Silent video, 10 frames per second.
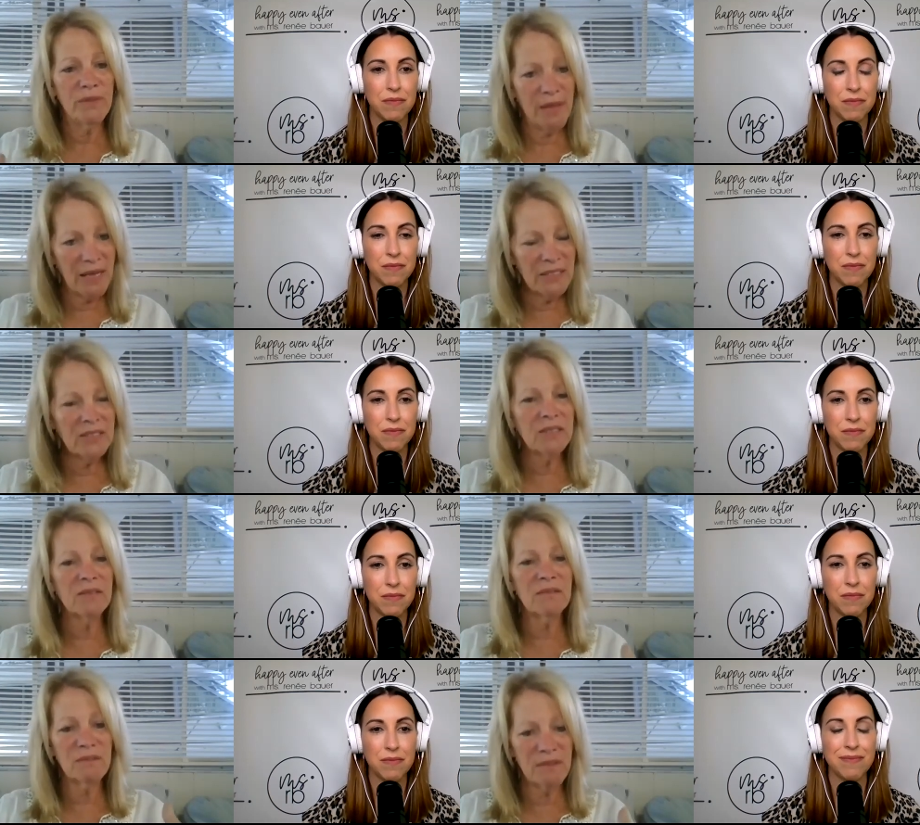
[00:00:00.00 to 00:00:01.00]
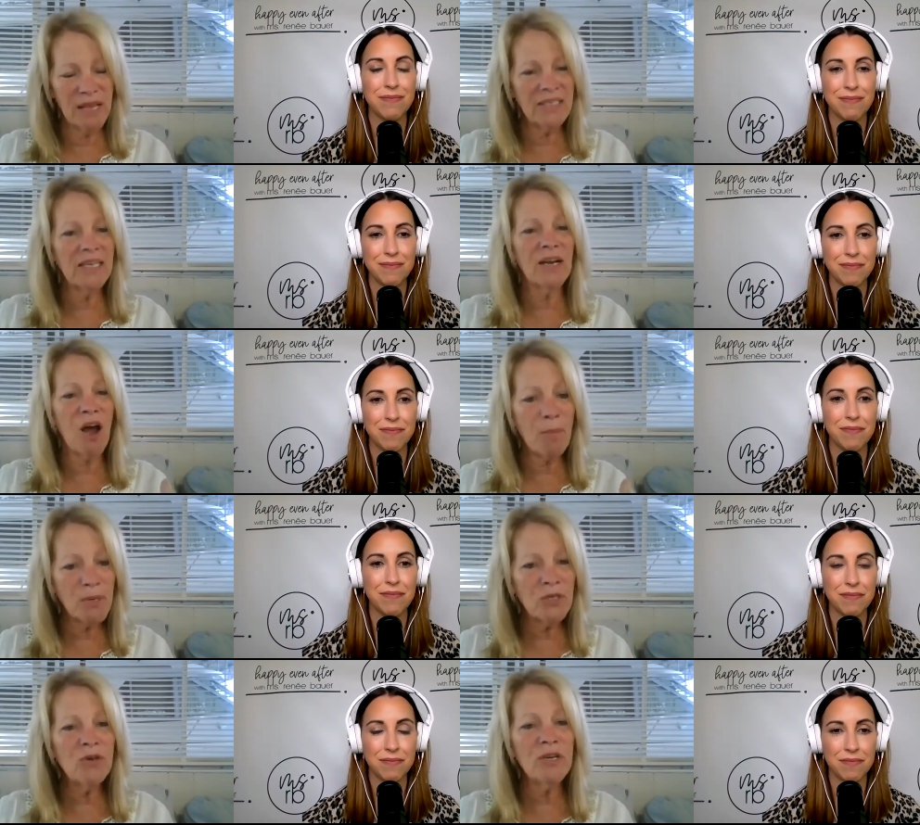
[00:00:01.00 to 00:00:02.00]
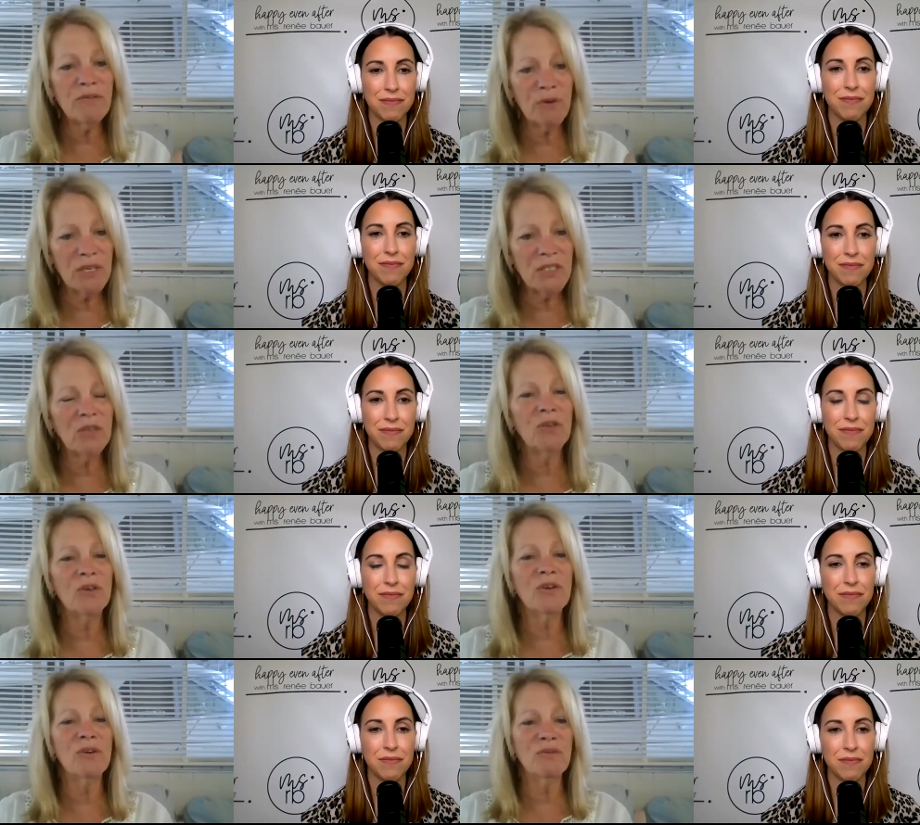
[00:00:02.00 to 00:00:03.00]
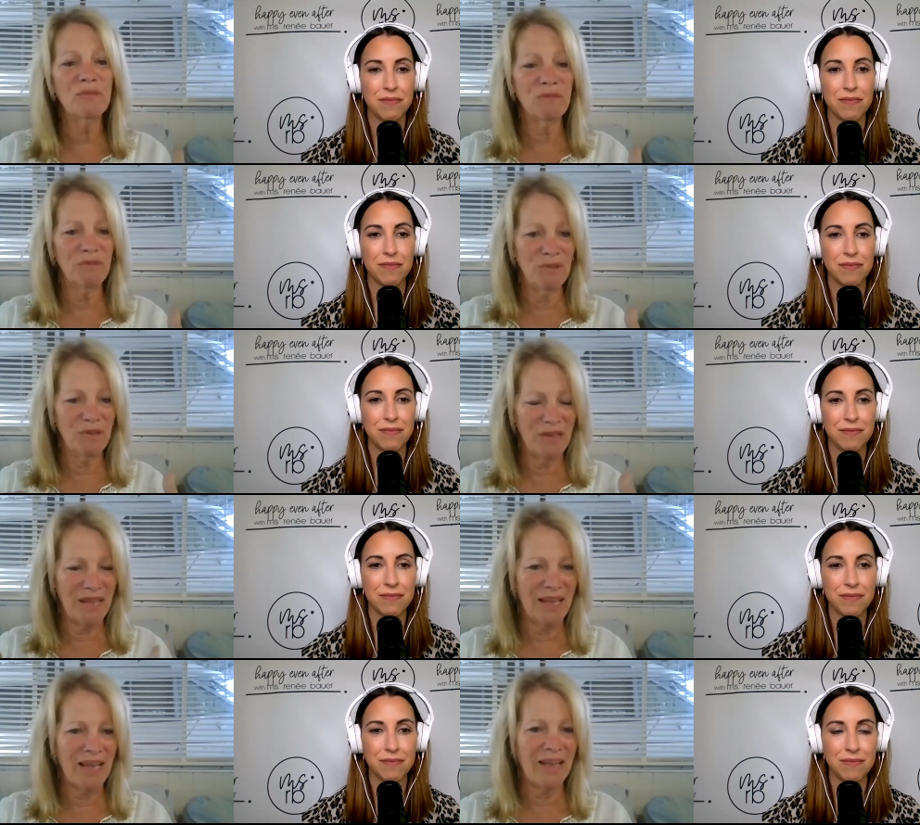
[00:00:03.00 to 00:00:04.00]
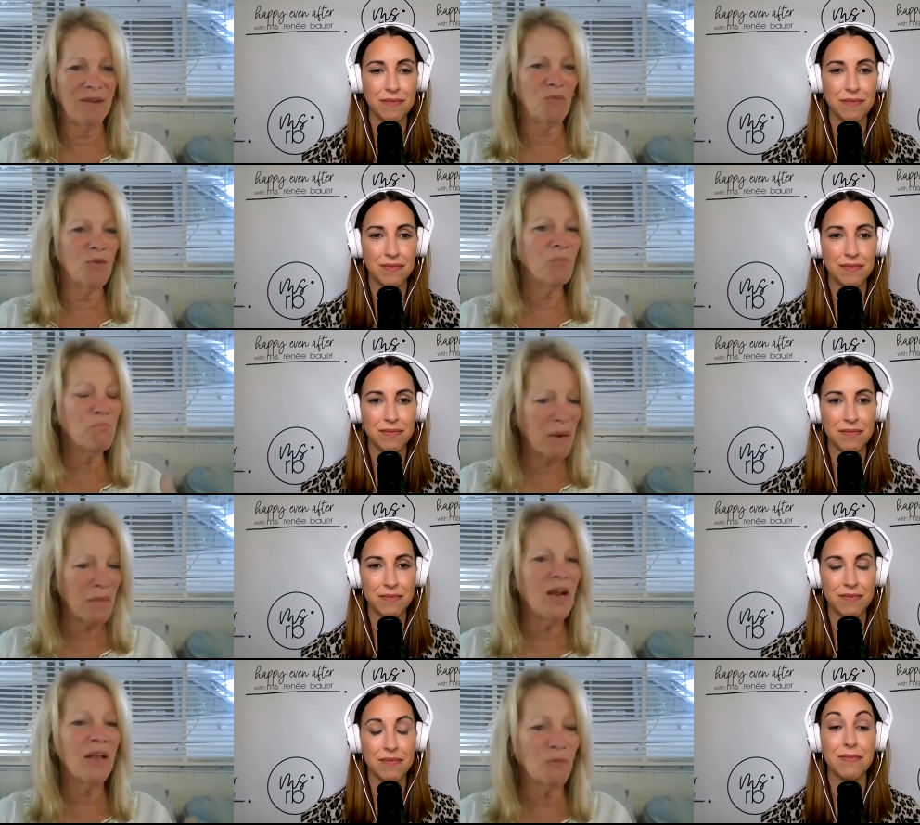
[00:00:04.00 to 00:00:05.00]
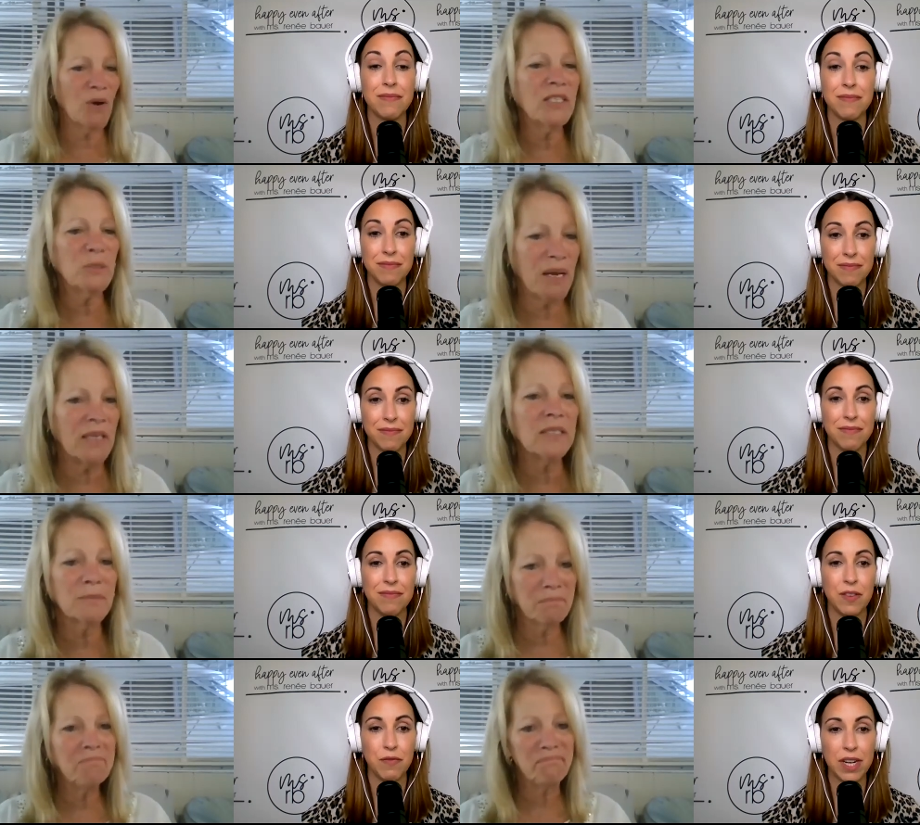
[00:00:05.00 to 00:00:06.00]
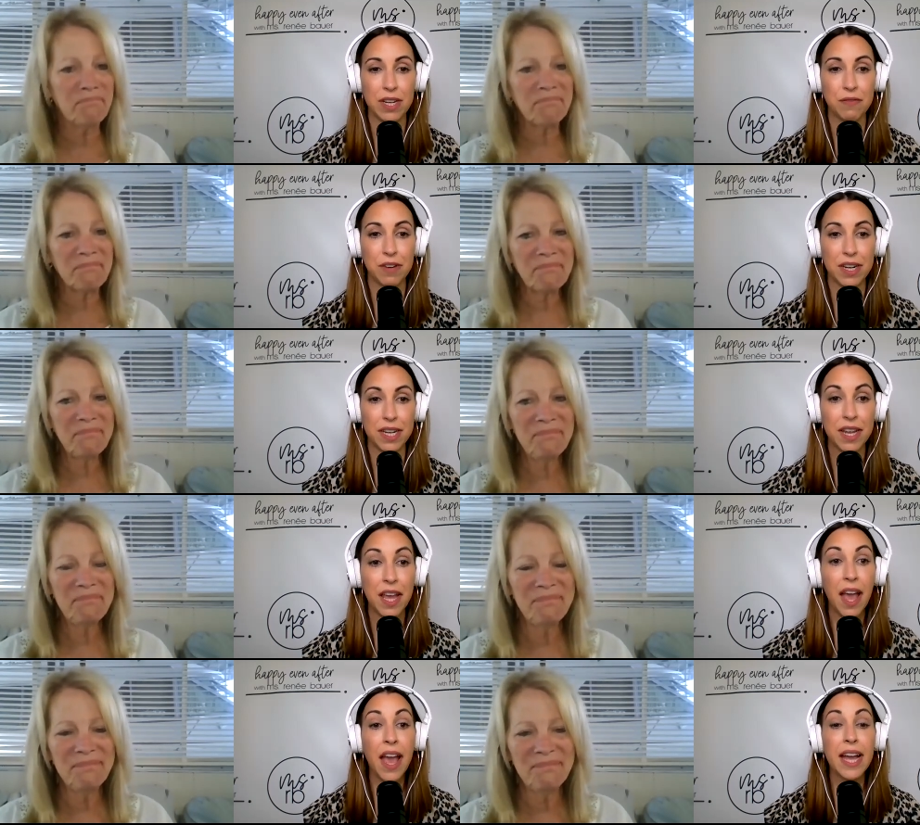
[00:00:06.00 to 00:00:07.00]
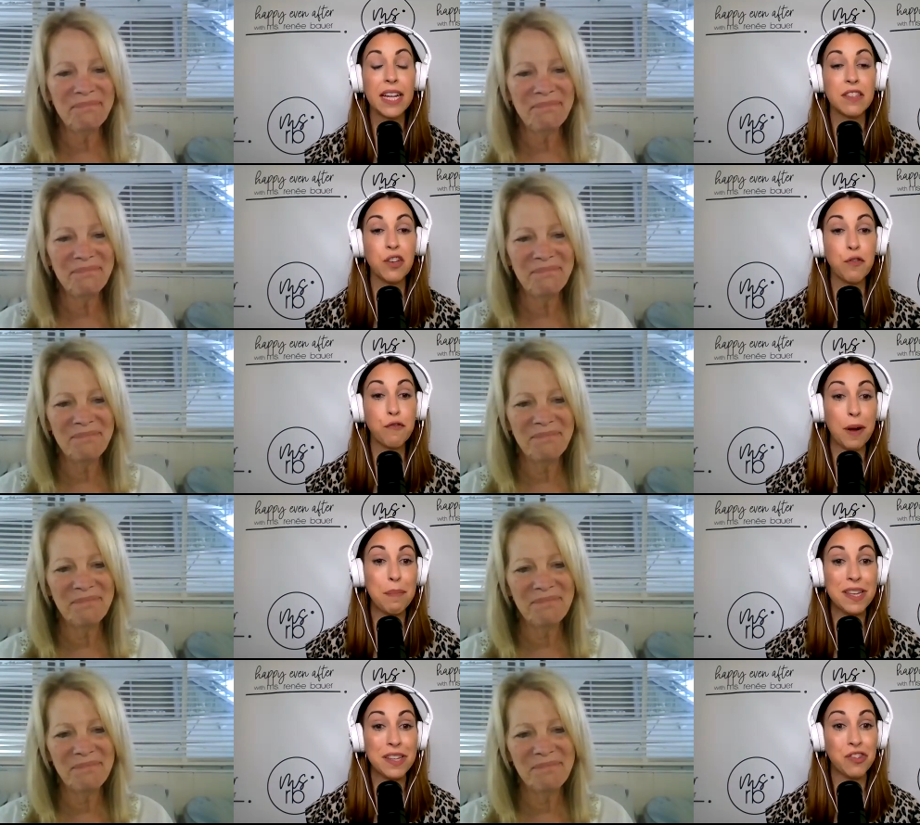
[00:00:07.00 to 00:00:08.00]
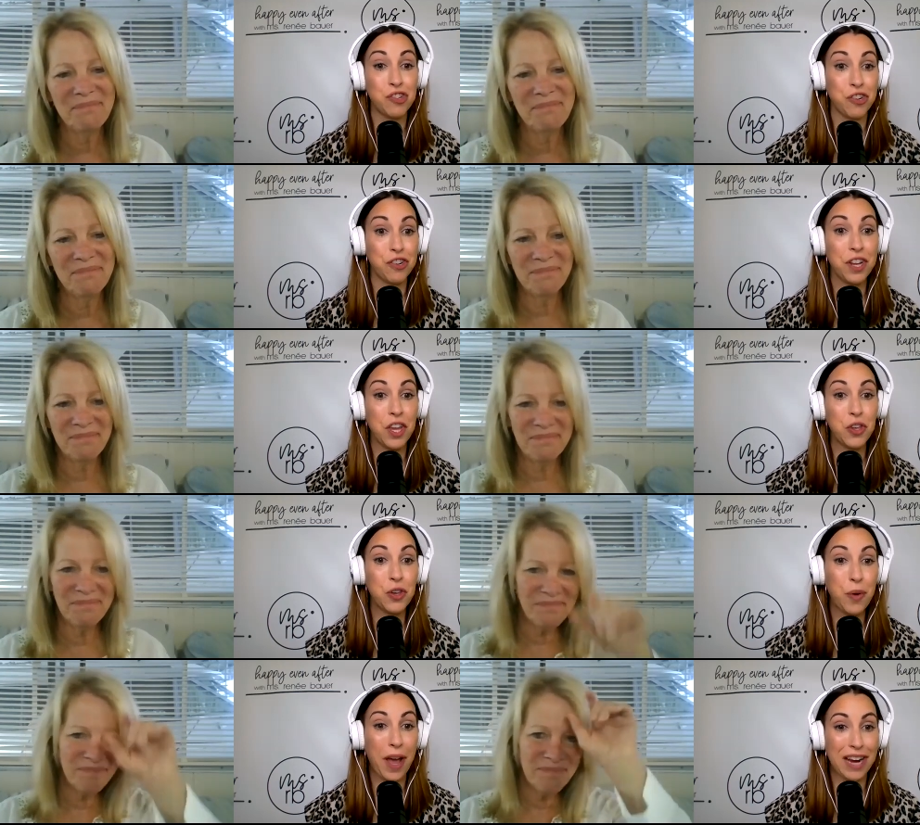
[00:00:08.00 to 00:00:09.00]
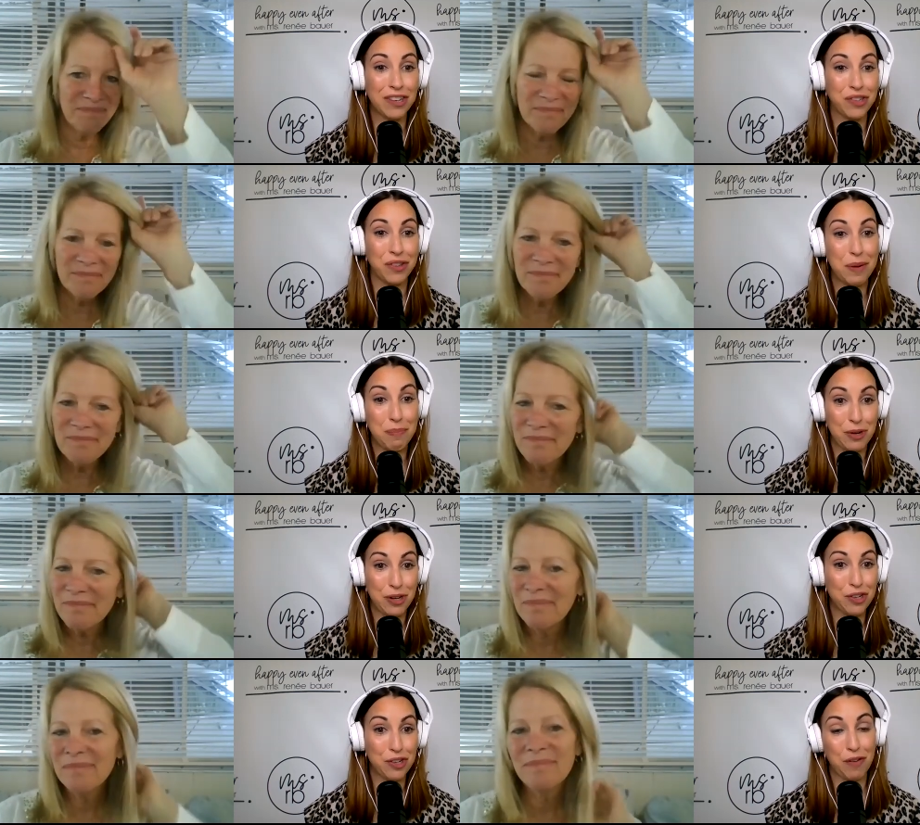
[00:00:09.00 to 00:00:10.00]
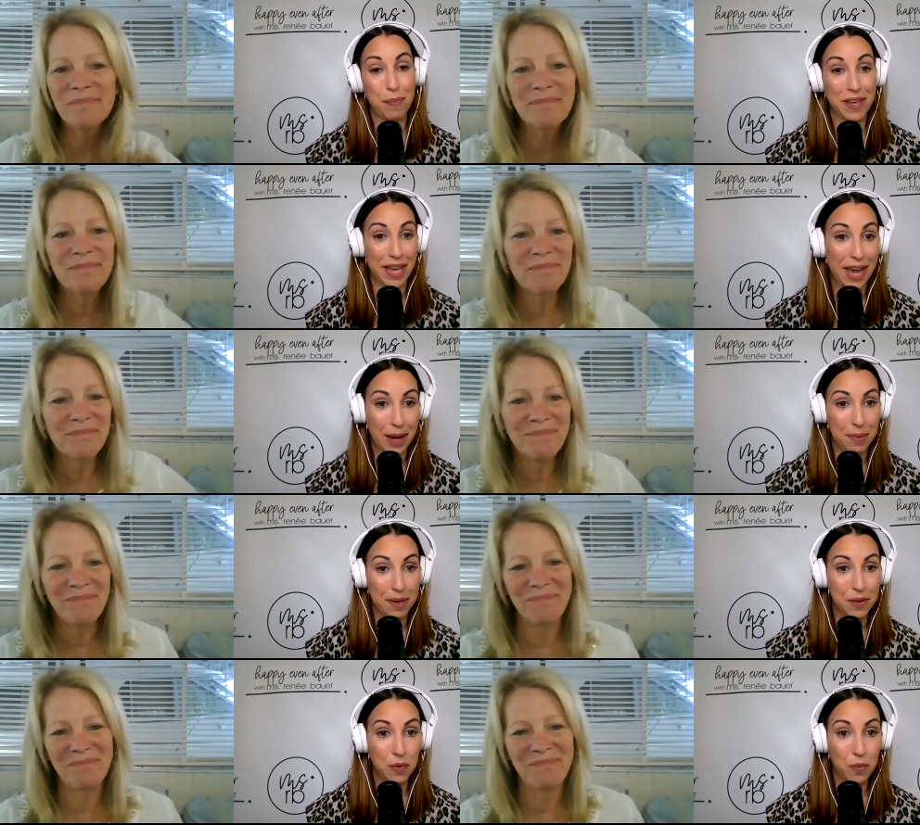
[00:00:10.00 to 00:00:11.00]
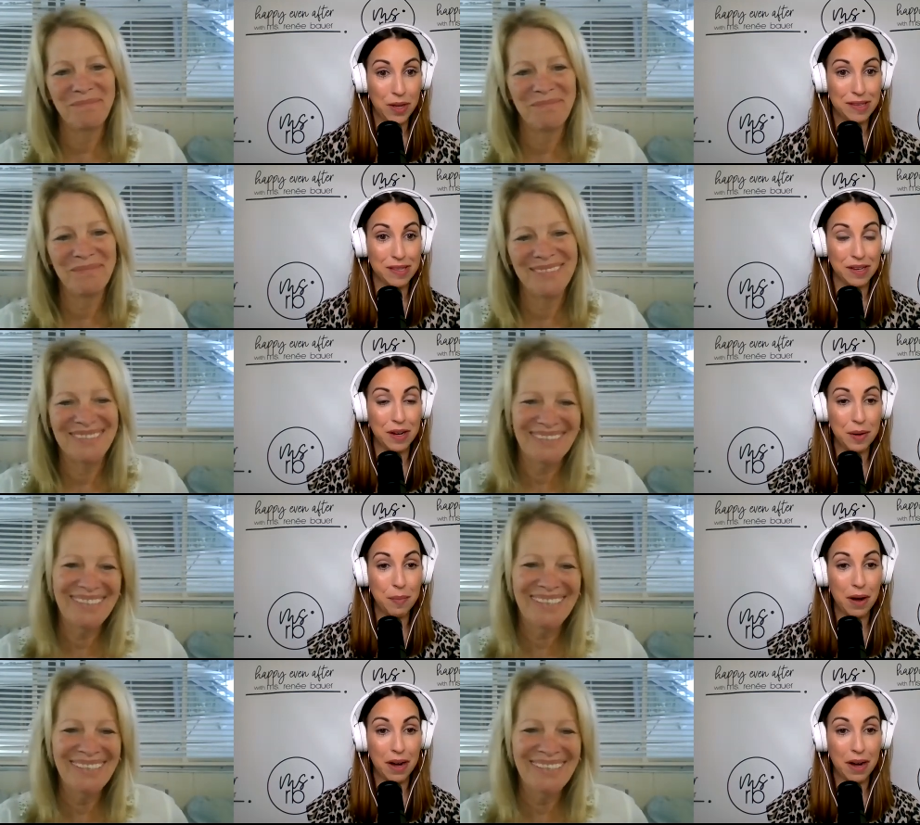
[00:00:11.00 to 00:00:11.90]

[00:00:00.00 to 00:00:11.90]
Speaker 1: that's that's an opportunity for us to learn that we're maybe not in the right space
Speaker 2: right right and so from this journey, you actually emerged from the cabin with some